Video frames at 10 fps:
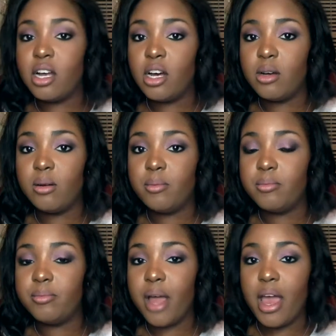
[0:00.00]

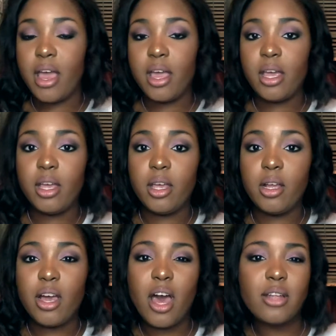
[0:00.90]
a
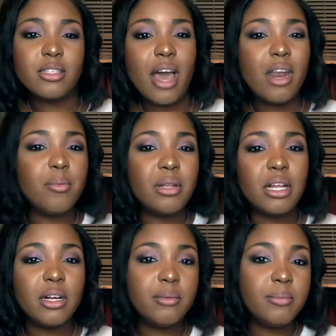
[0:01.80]
kind of
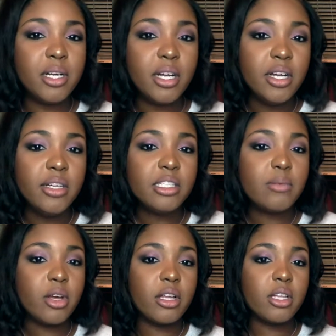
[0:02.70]
plum
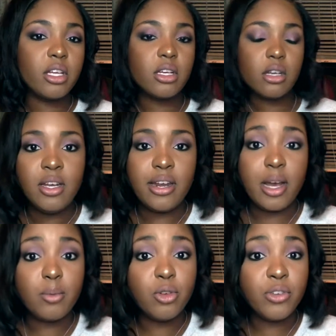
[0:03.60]
smoky look. Now,
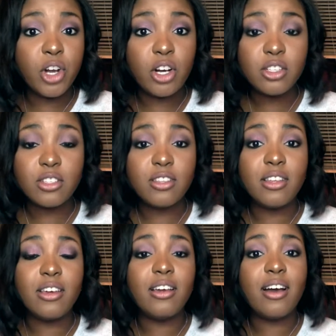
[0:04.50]
moving on to
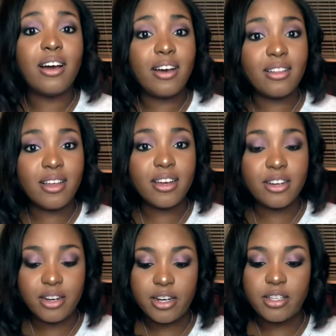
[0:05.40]
the eyeliner.
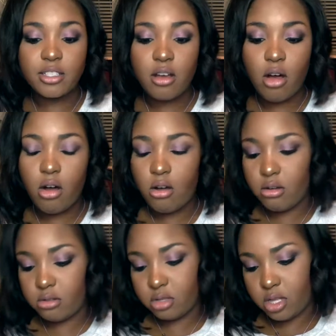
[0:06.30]
It is
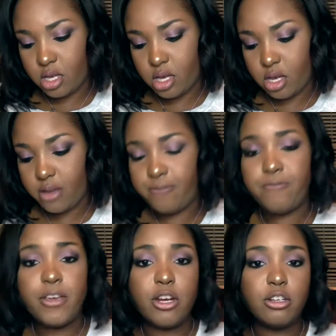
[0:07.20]
called the
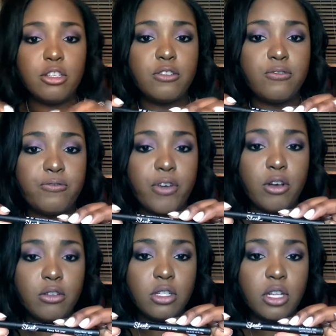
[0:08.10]
Fierce
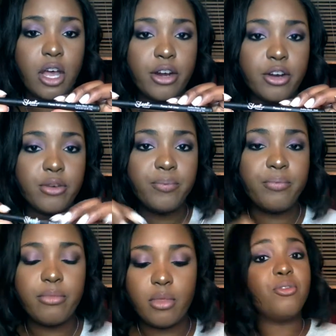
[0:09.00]
Felt Liner.
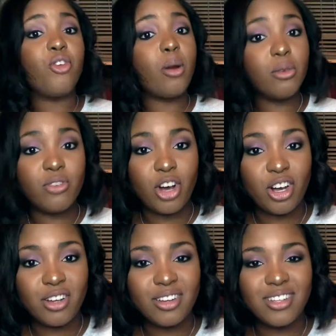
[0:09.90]
Before I move
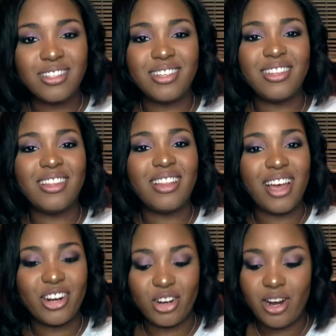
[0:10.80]
on to the
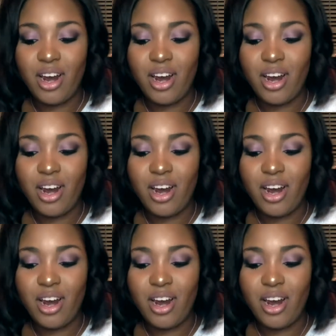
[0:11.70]
liner,